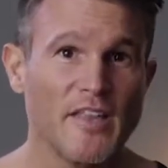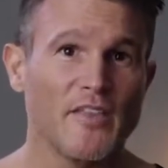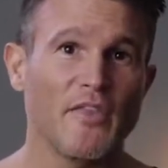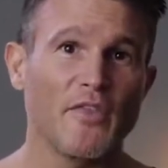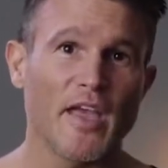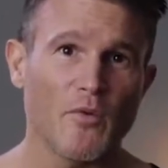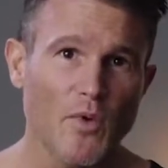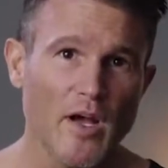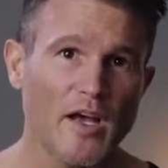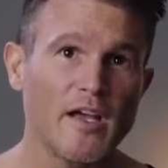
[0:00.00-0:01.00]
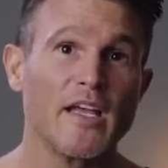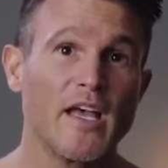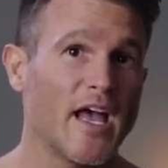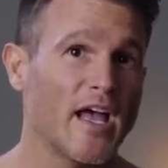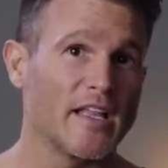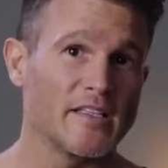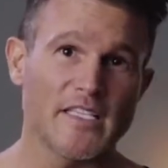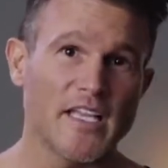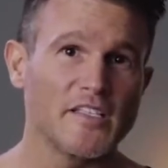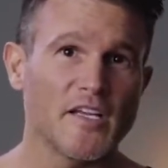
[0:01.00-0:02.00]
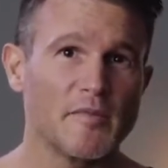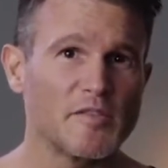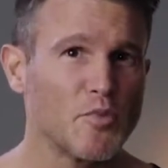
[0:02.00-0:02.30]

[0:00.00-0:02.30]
than they were and 10 times